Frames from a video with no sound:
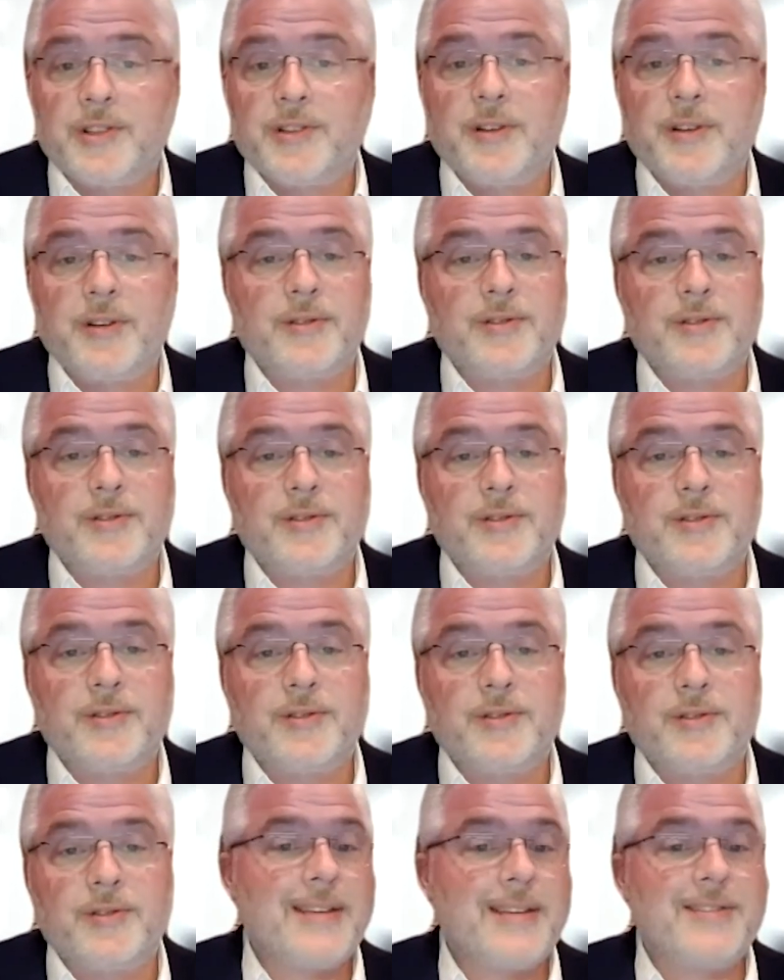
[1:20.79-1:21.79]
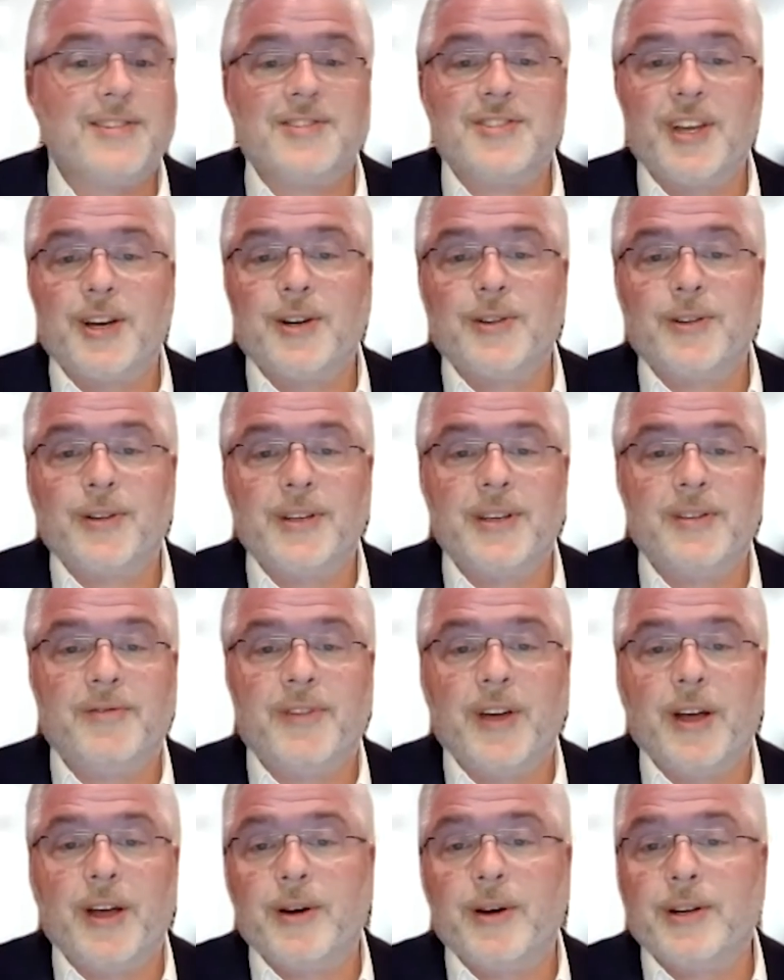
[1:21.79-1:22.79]
and those necessarily
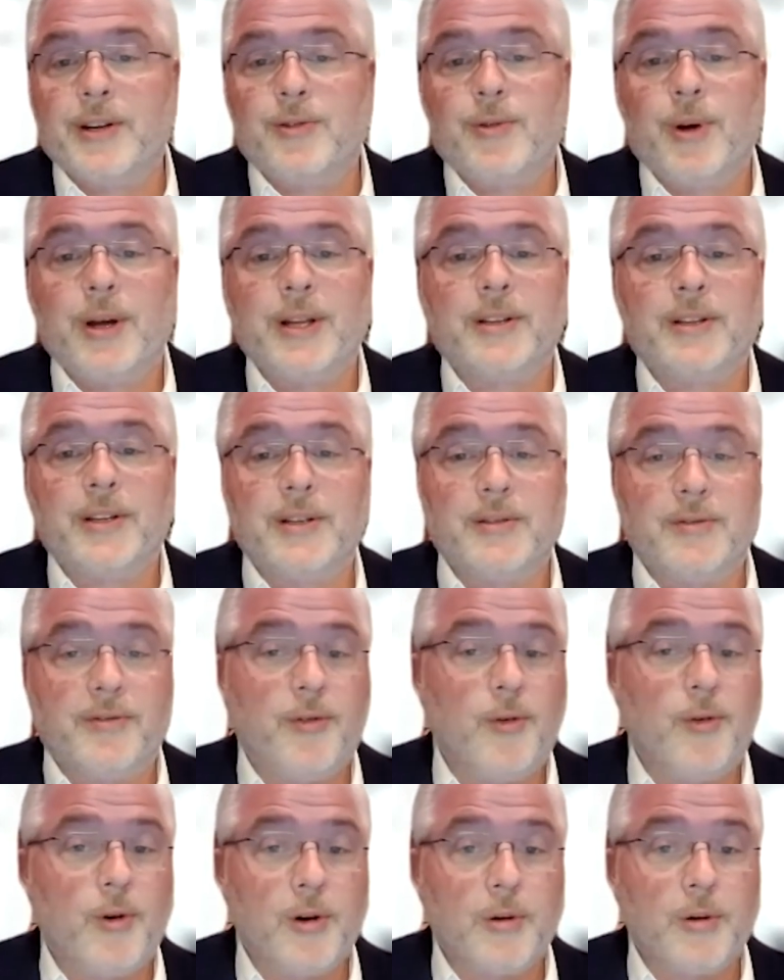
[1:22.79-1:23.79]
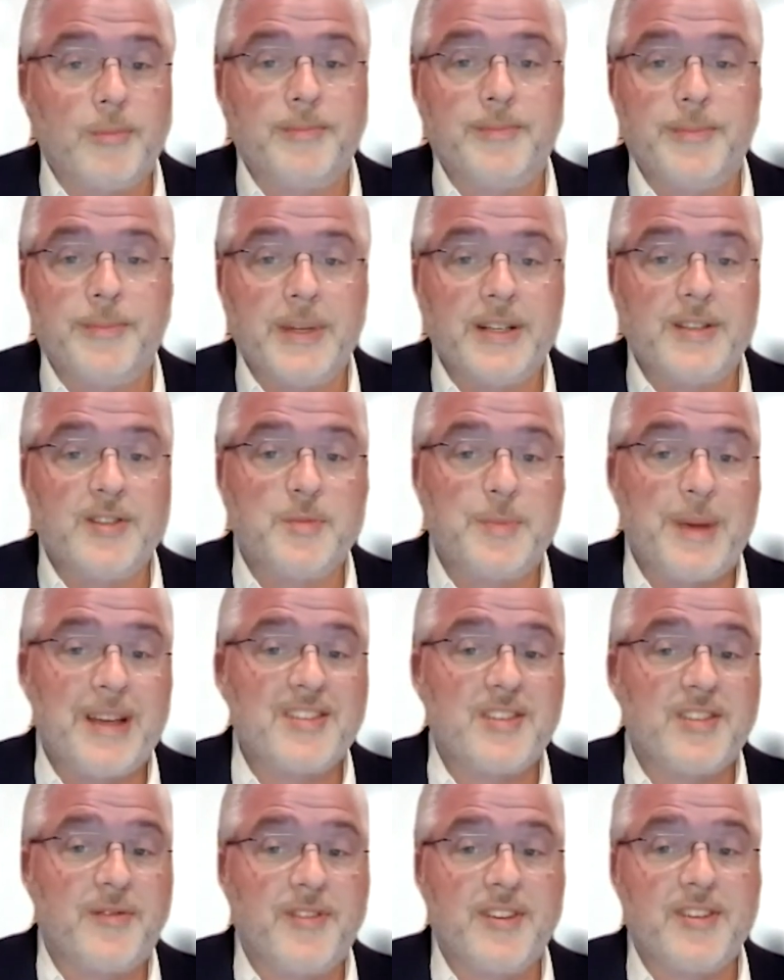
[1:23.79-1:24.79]
have varied greatly in form and
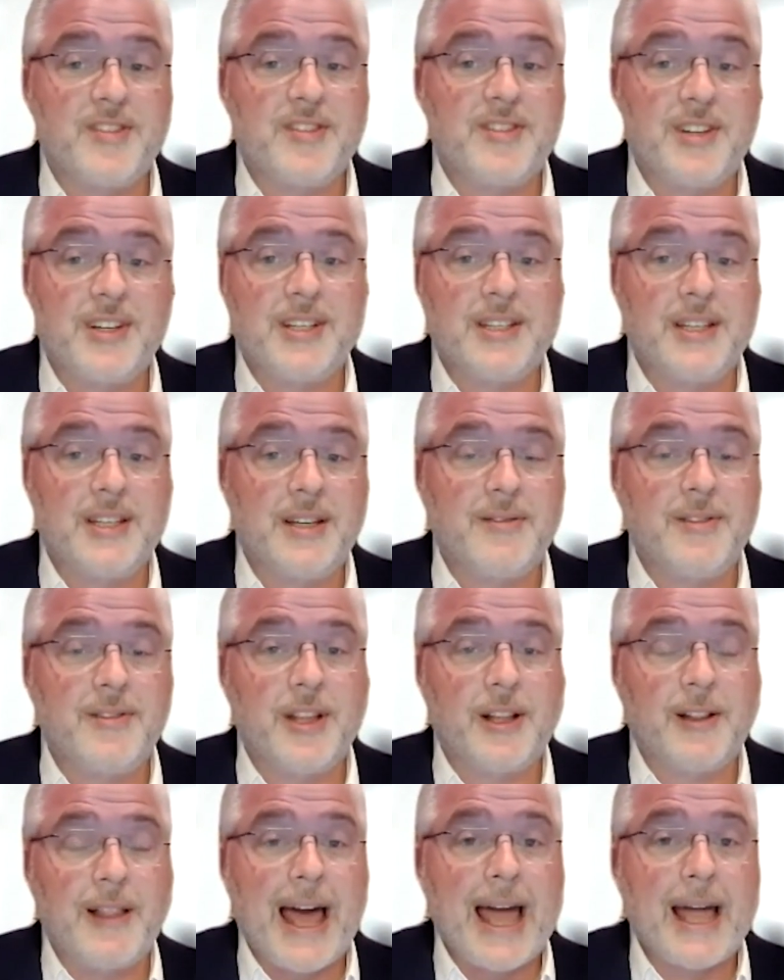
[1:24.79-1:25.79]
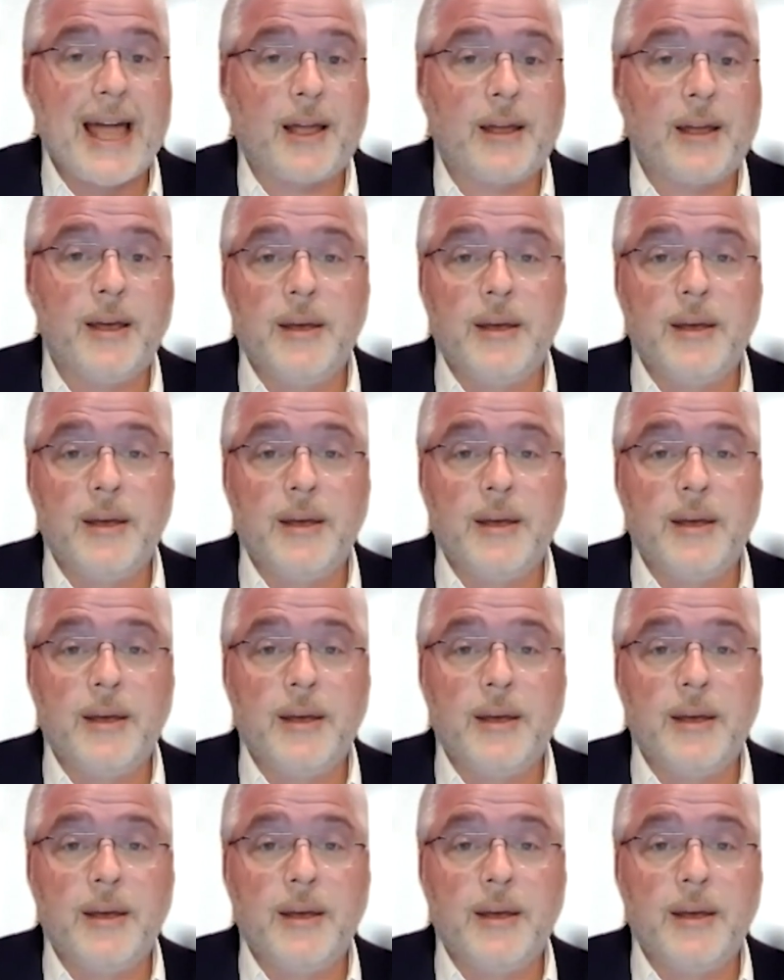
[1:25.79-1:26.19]
specificity given the lack